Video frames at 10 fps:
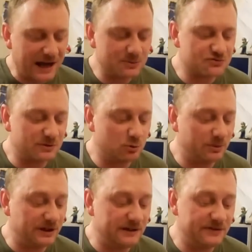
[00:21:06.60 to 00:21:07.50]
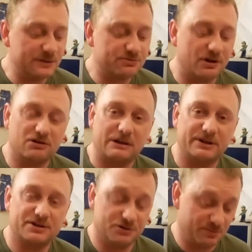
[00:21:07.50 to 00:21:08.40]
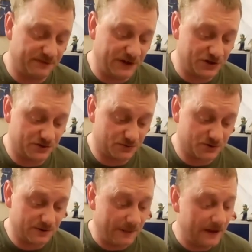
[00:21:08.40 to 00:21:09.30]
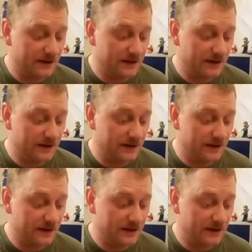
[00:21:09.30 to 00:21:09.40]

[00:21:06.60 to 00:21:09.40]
Amstrad will be leaving the programming to the professionals.